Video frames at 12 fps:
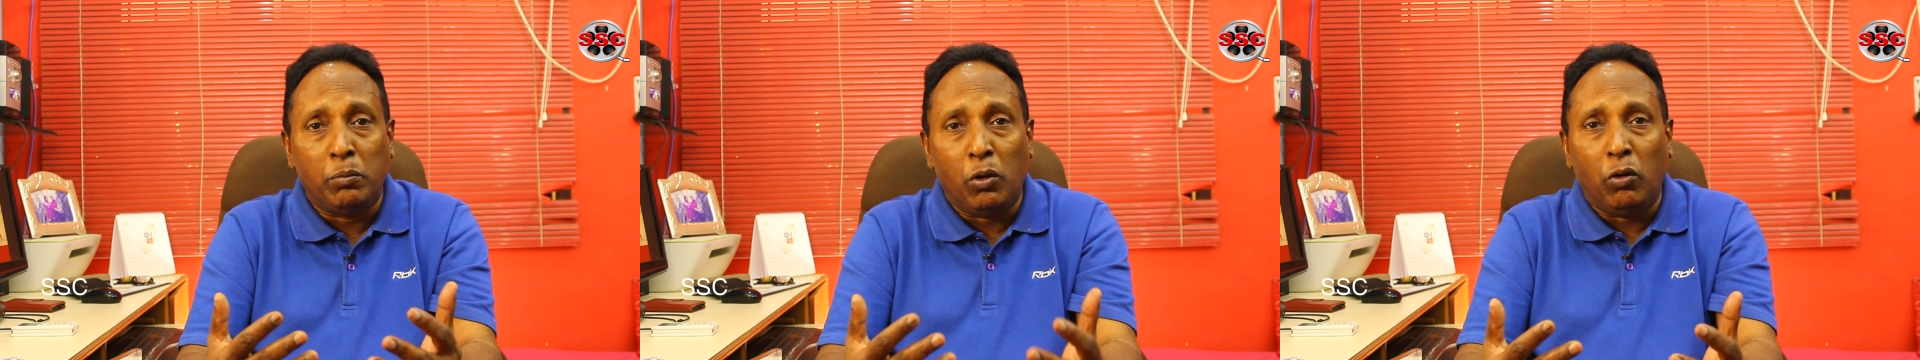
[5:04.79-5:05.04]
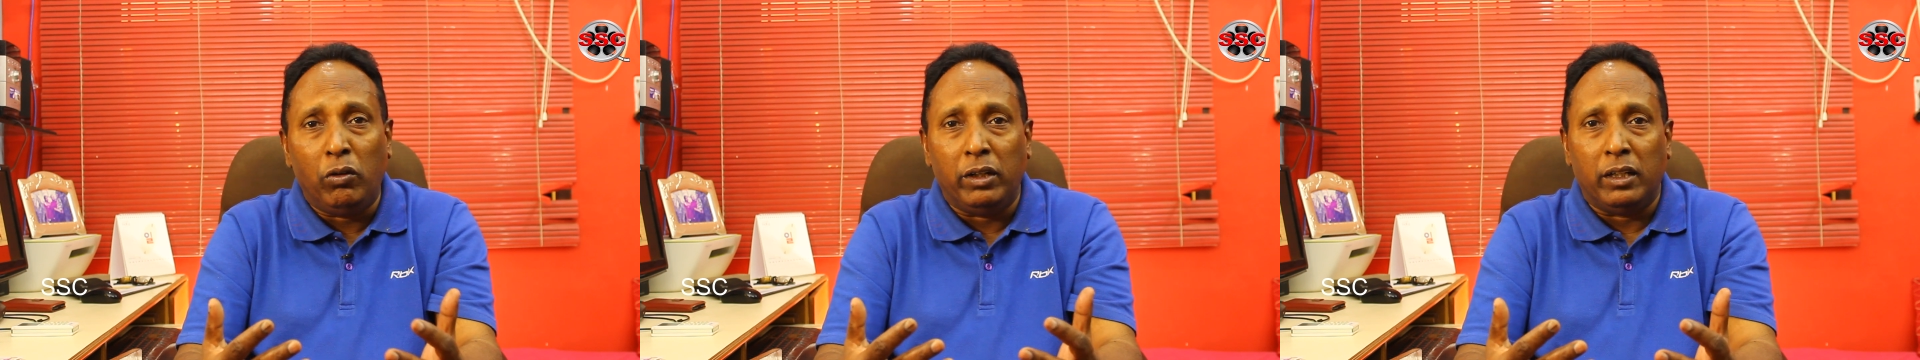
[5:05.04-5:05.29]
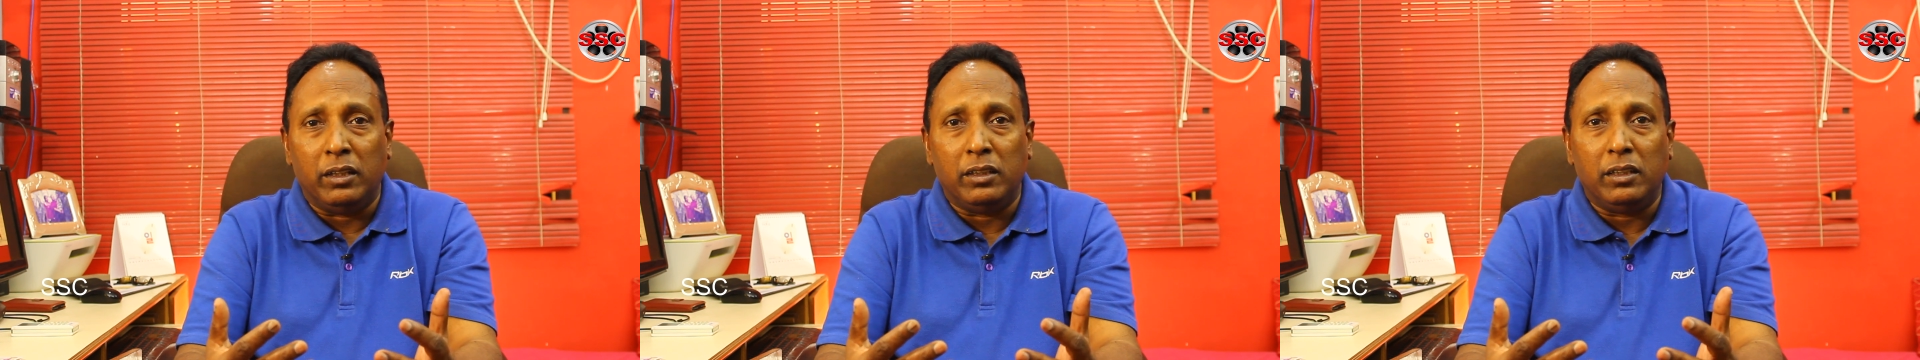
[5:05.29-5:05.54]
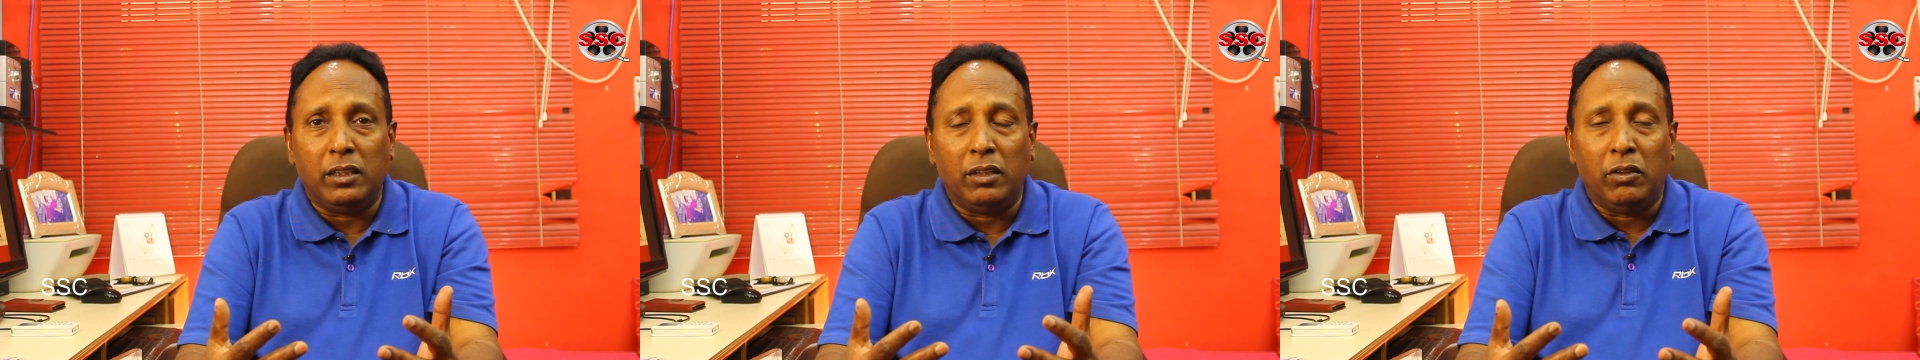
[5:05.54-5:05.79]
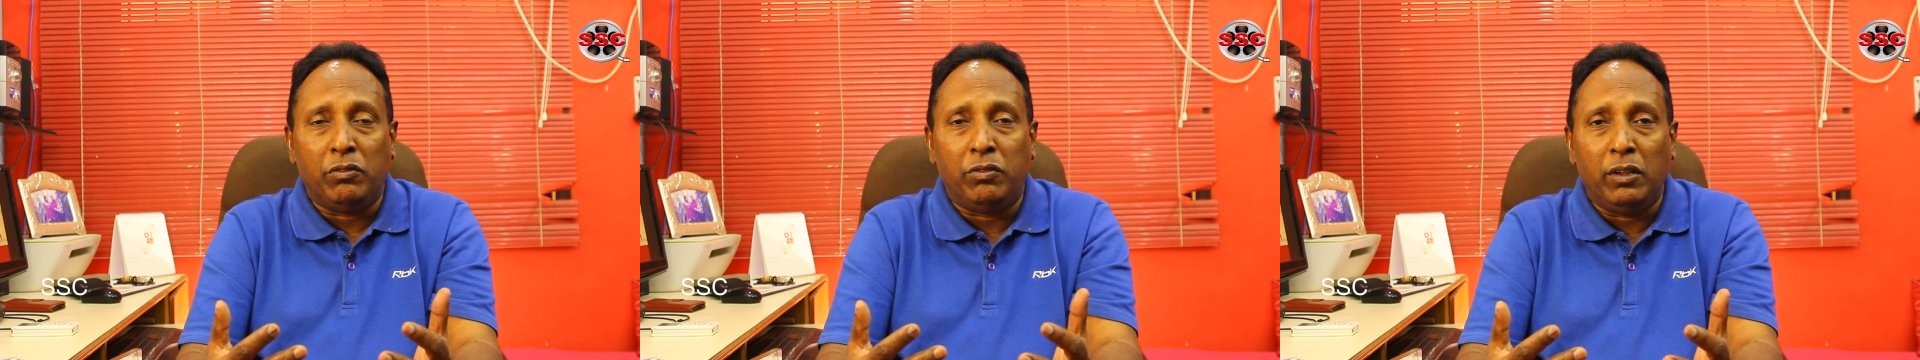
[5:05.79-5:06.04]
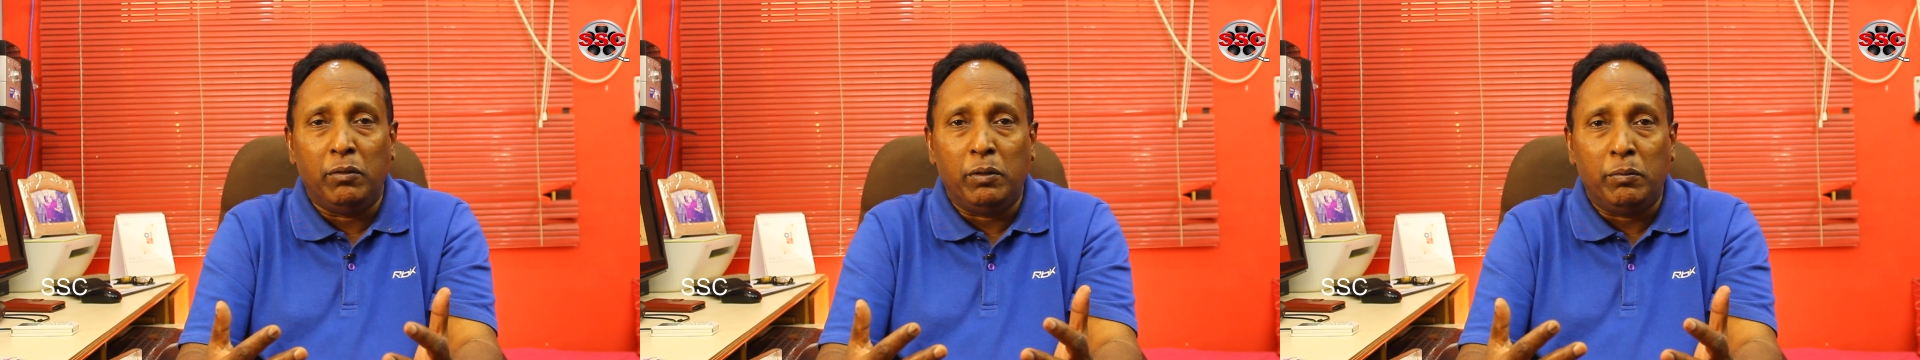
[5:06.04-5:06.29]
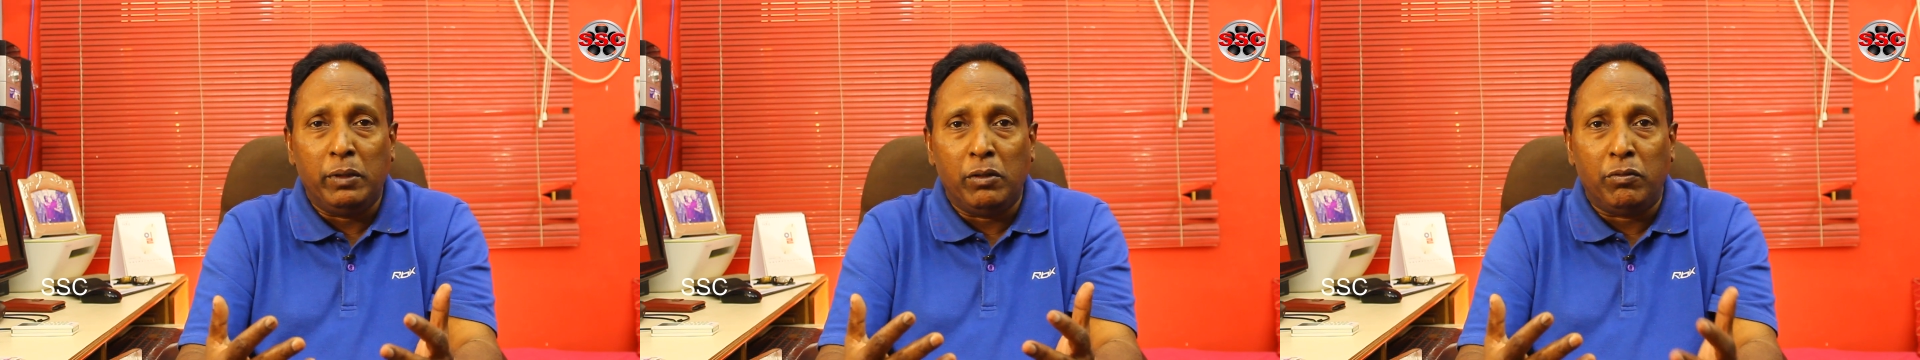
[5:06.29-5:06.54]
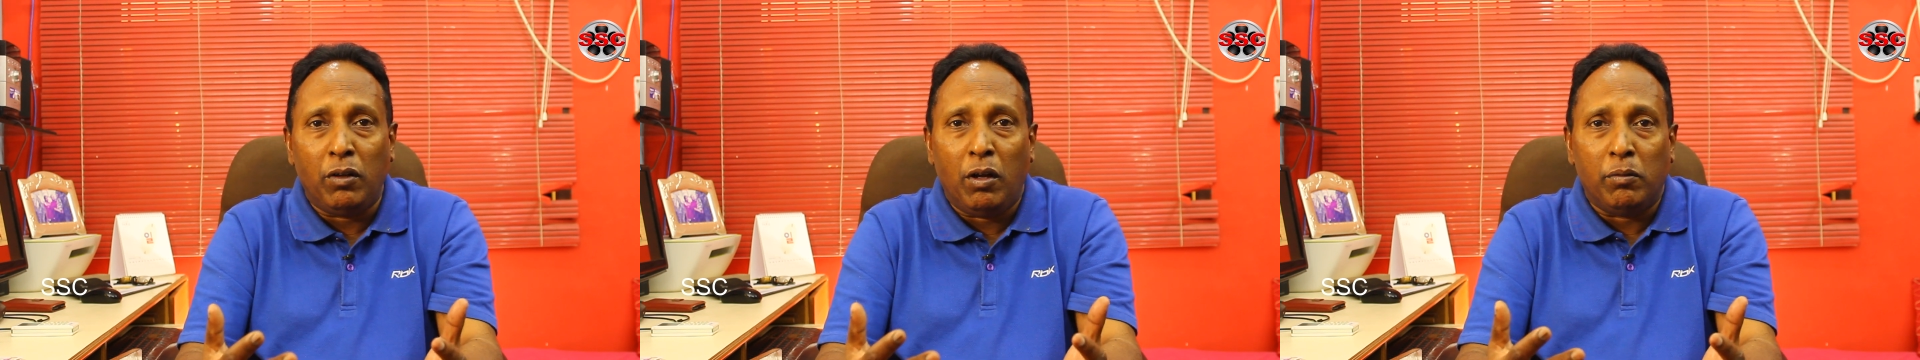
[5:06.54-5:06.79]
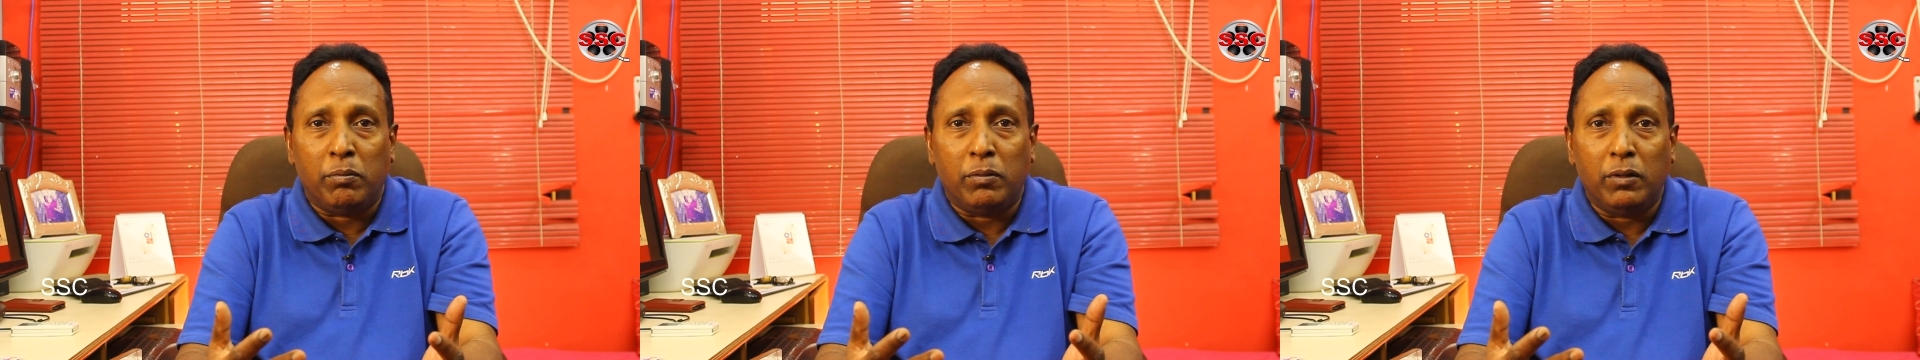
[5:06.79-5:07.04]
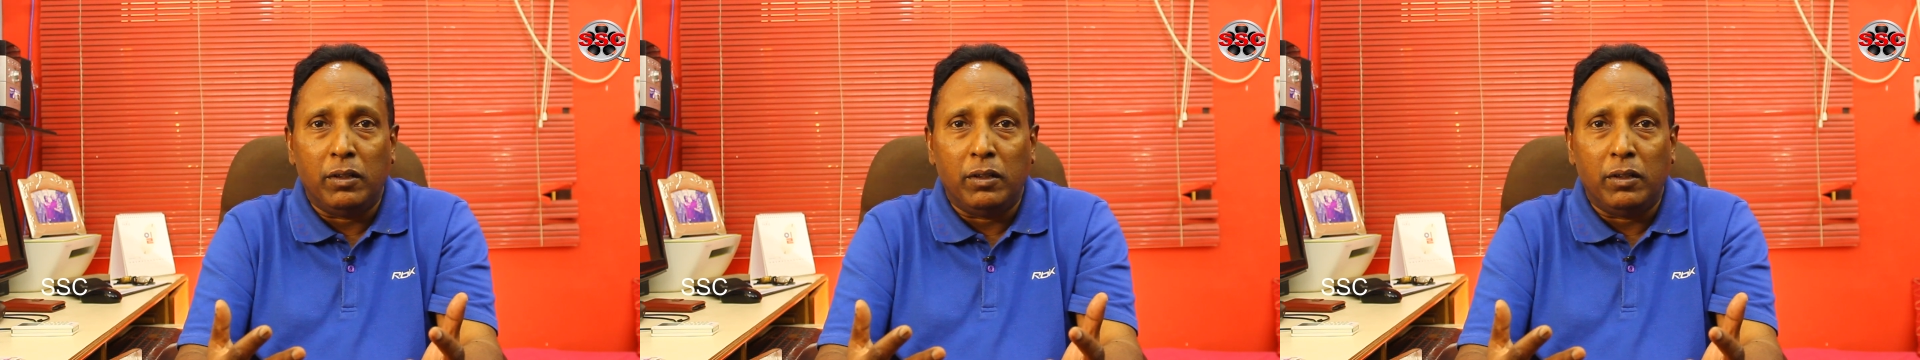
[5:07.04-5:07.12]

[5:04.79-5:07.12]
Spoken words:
boring. Your film would be a flop.